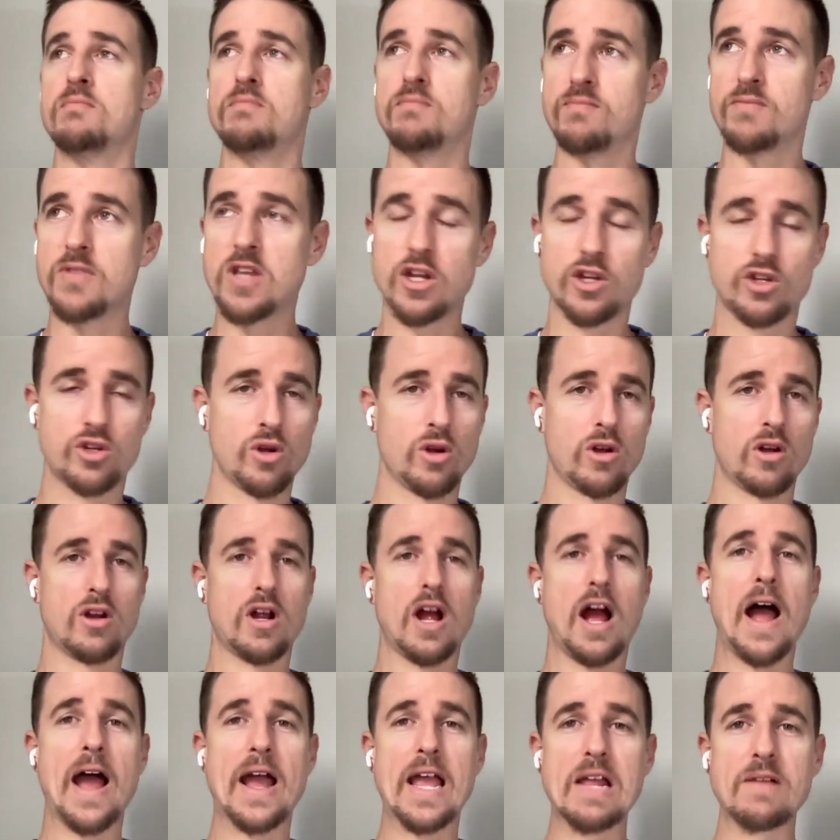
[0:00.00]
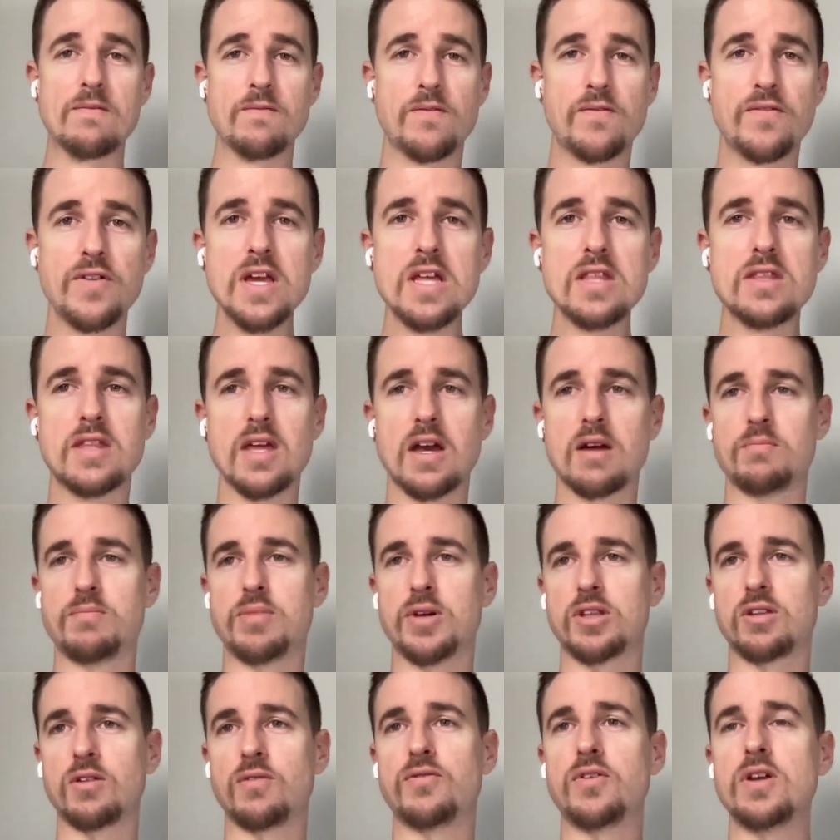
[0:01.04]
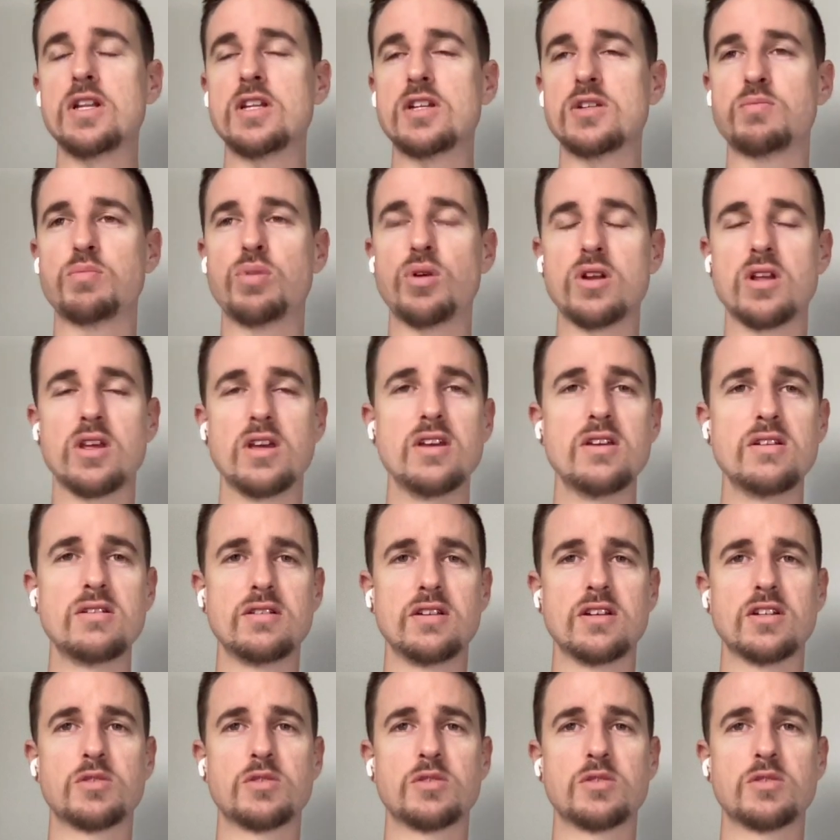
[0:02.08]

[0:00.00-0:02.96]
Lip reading: yeah, sure, I can feed them, but the feed is pretty easy.